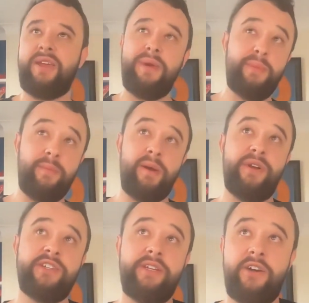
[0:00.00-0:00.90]
Maybe I'll
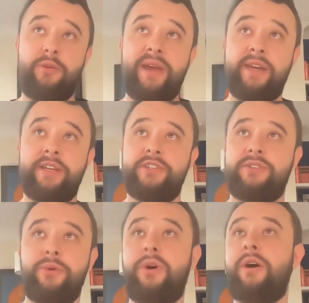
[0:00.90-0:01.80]
publish an internal package,
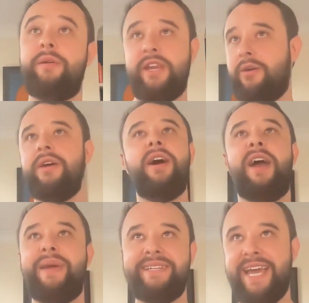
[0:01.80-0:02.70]
or I
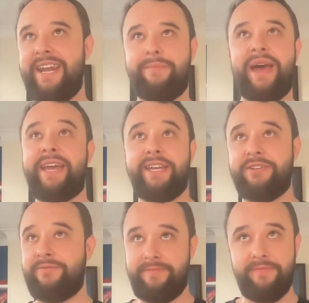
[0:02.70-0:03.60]
maintain a
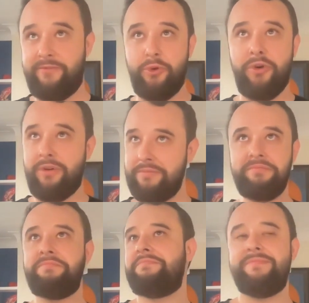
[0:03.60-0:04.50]
package for
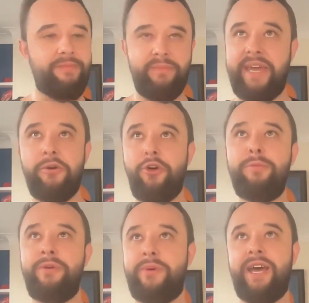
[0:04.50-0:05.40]
big
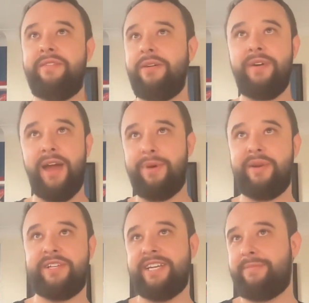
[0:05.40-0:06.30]
corp or whatever. I publish
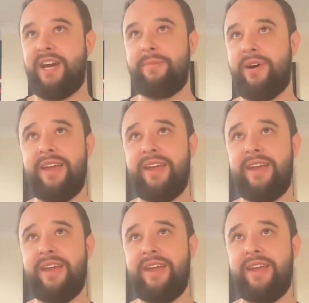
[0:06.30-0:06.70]
that to PyPi.